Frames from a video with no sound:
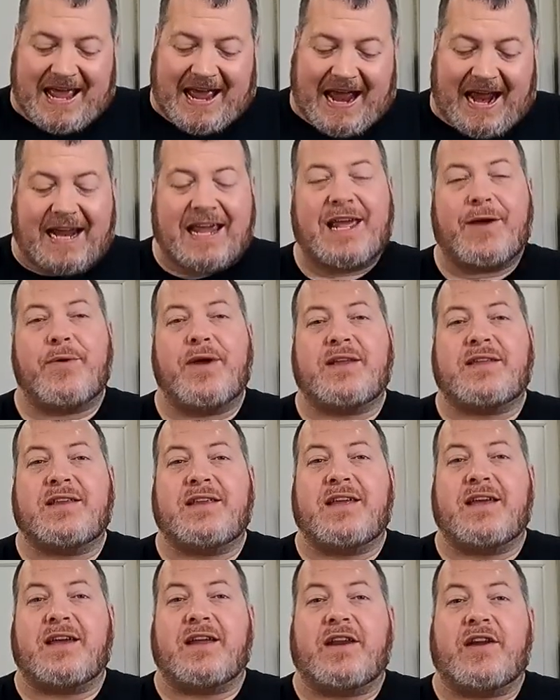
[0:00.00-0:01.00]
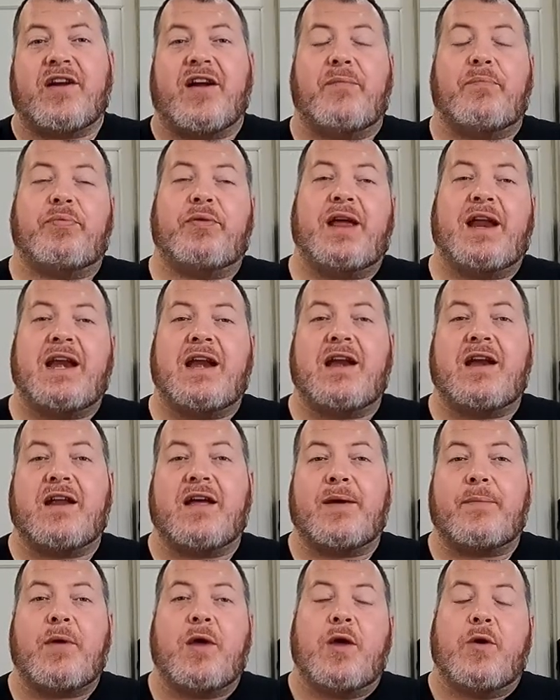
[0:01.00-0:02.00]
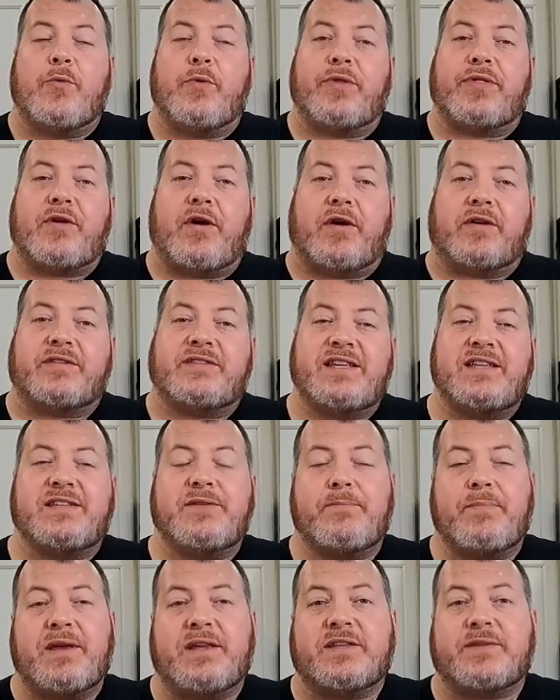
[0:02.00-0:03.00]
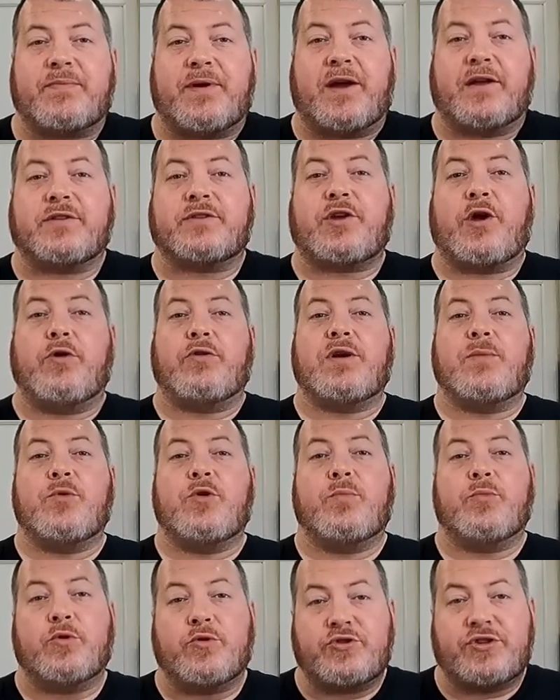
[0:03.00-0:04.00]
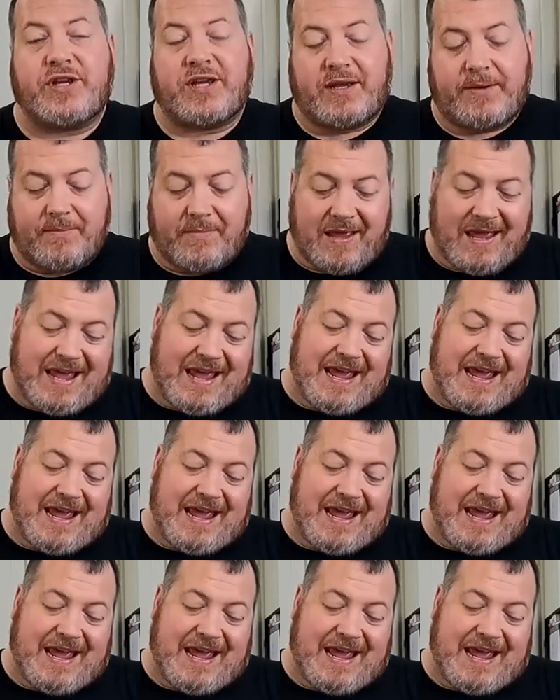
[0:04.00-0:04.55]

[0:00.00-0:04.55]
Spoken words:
I can't wait to dig in here. I plated it up with our seasoned bean sprouts, Kongnamool Muchim,